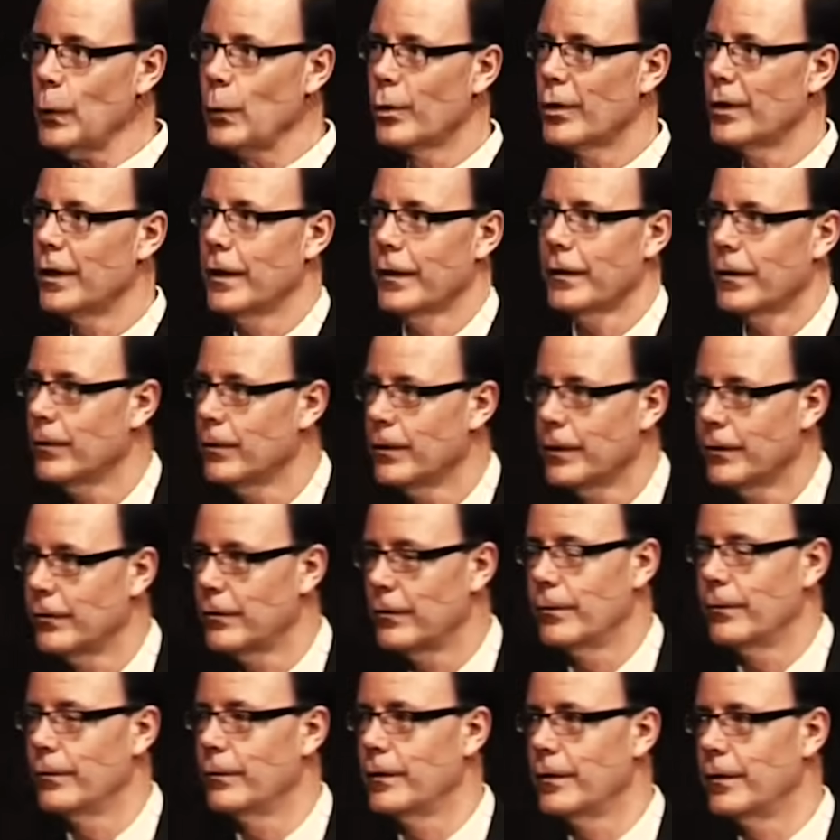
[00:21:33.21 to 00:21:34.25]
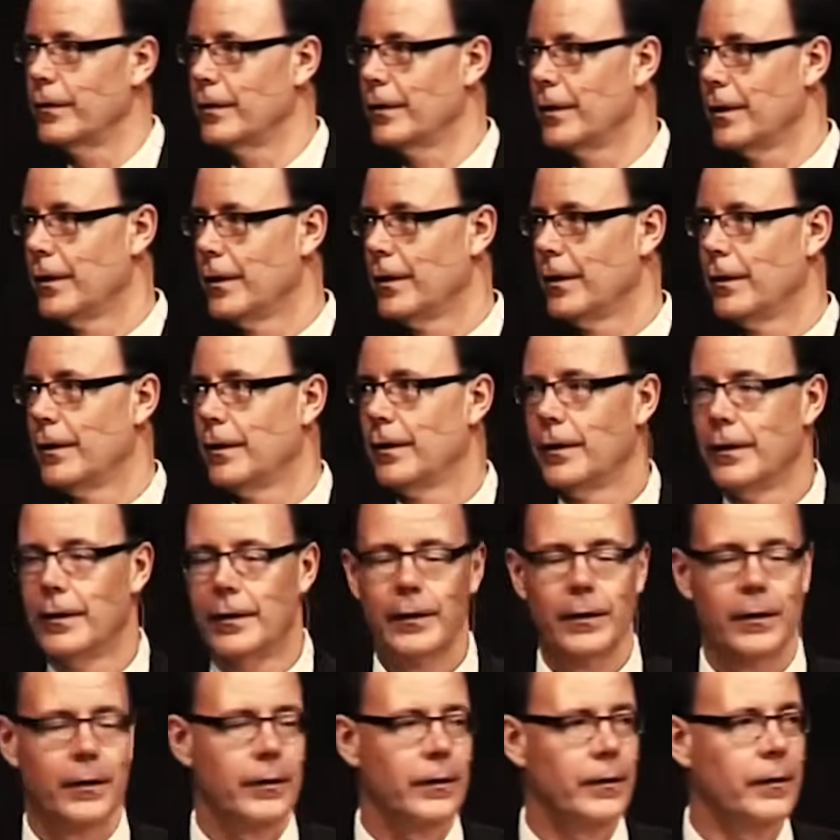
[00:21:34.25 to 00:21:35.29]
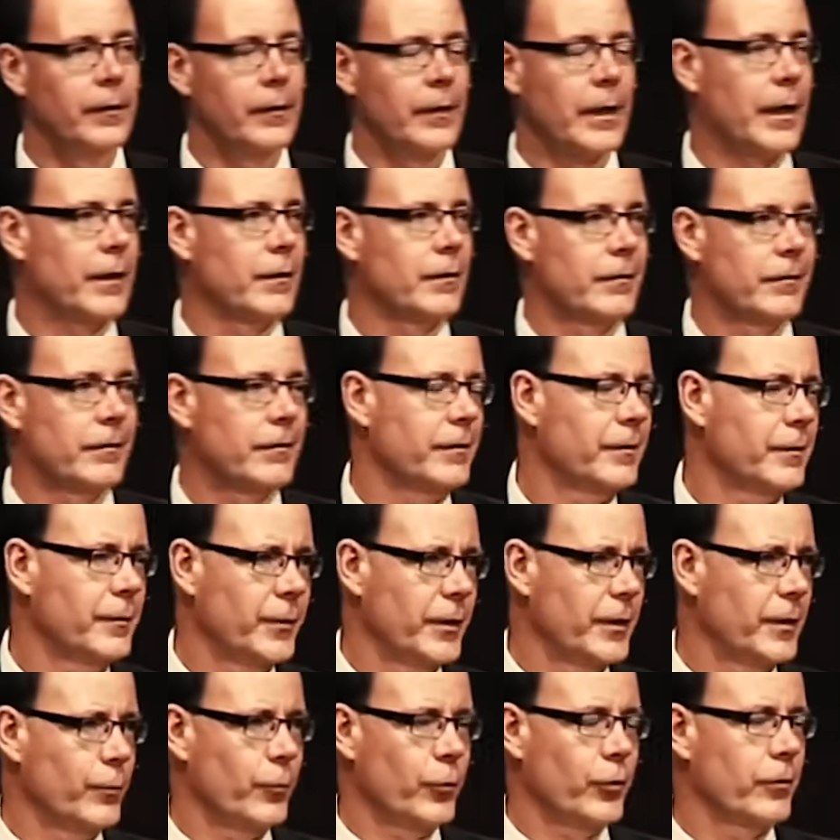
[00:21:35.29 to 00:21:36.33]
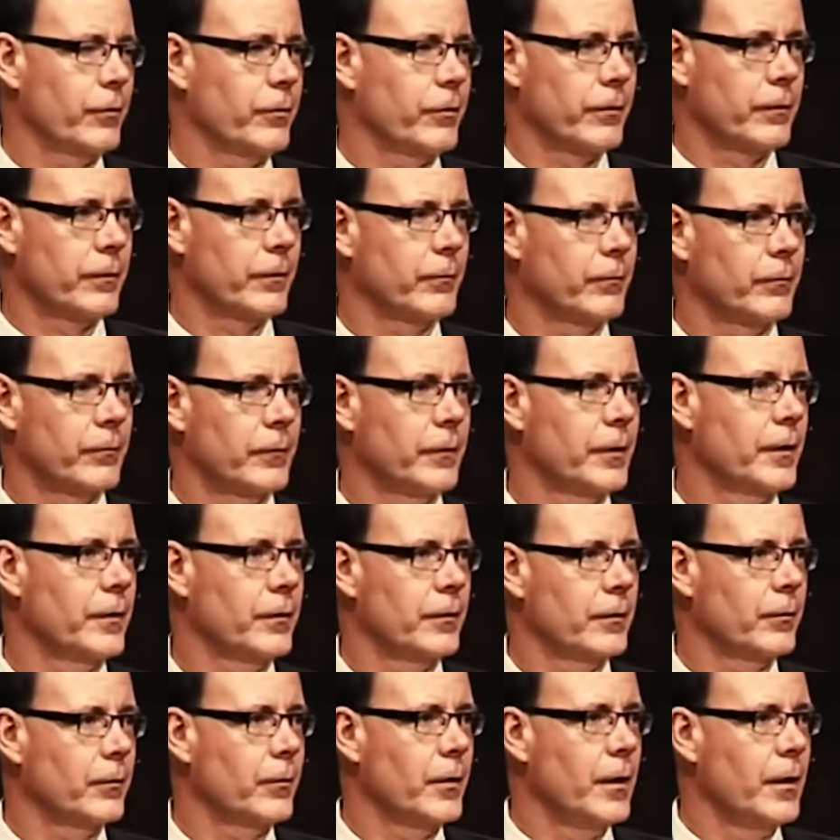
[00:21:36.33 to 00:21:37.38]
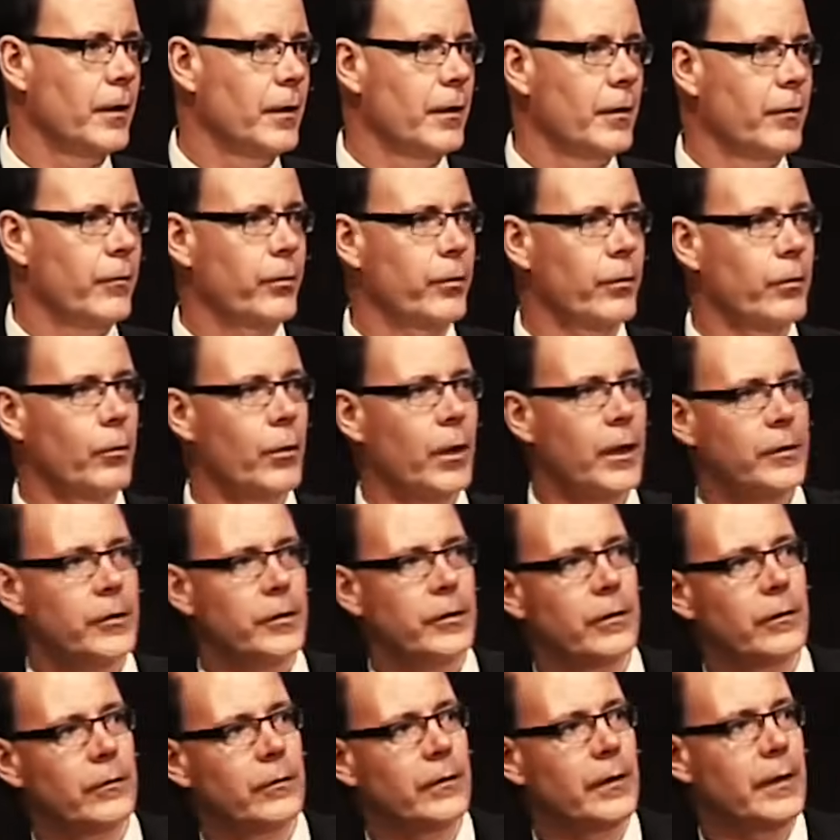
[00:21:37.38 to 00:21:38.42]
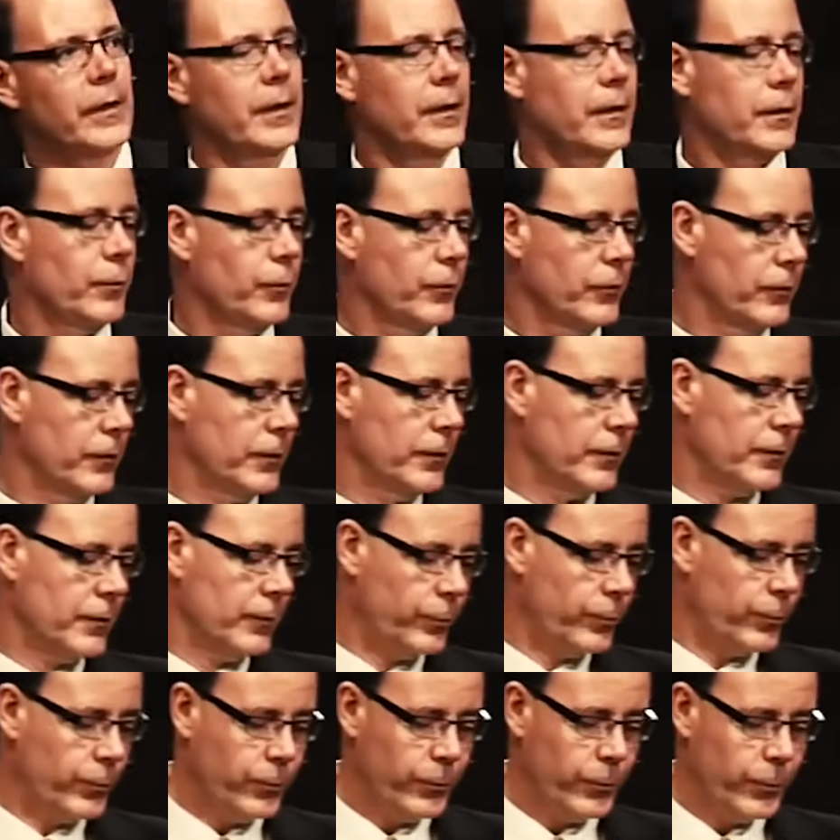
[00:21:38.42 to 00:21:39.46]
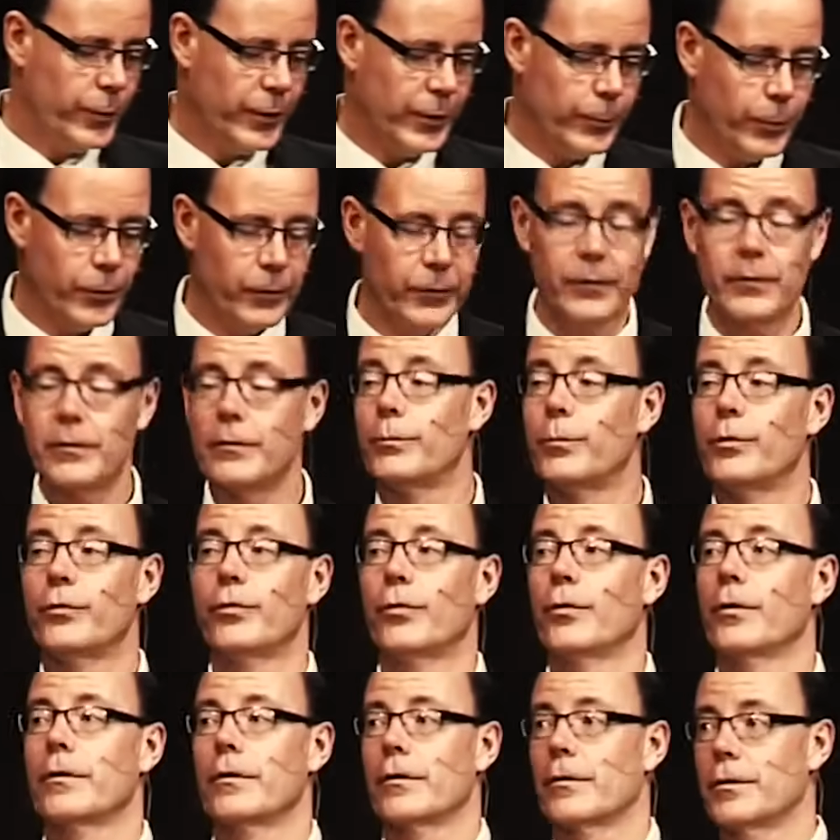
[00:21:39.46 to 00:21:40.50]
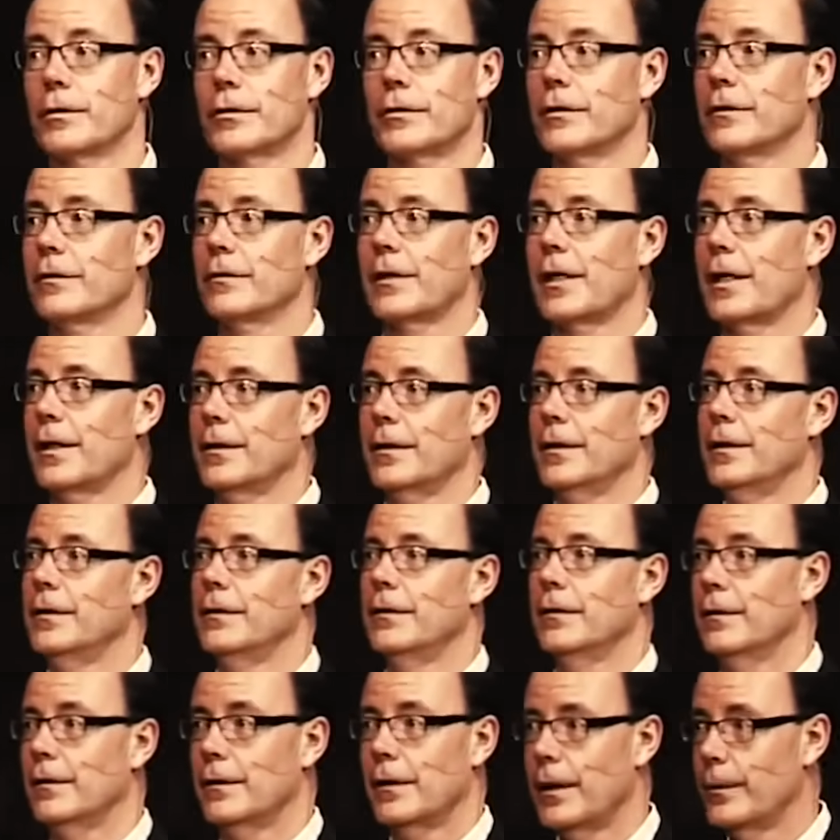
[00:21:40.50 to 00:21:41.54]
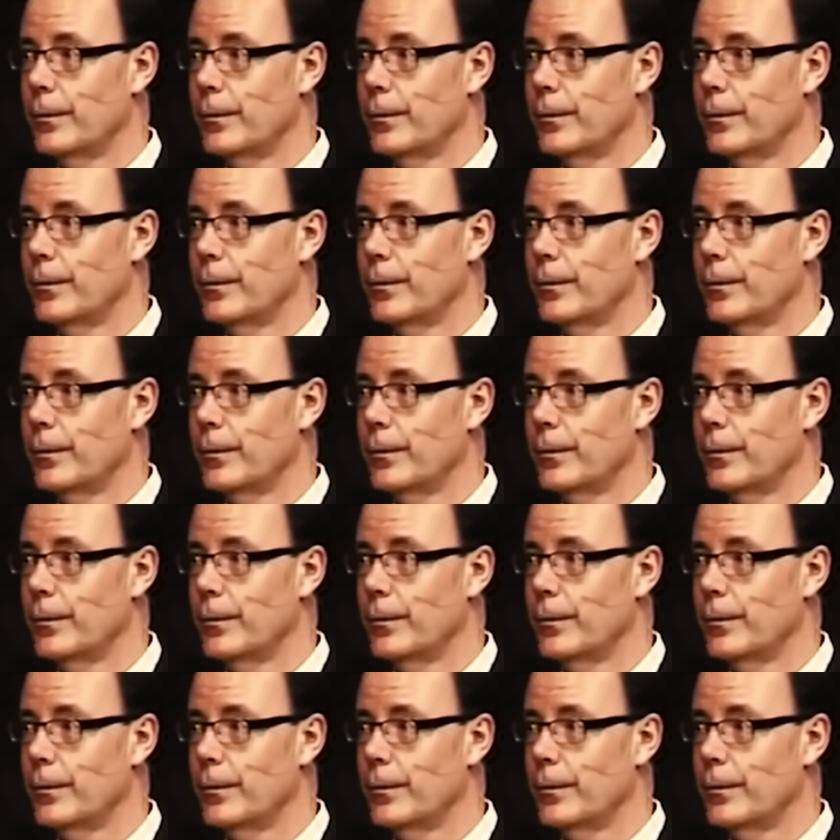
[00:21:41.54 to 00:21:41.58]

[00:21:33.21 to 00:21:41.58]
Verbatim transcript: We're not going to the, the Colosseum anymore for, you know, for watching those animals eat the people, this is before the Christians got eaten.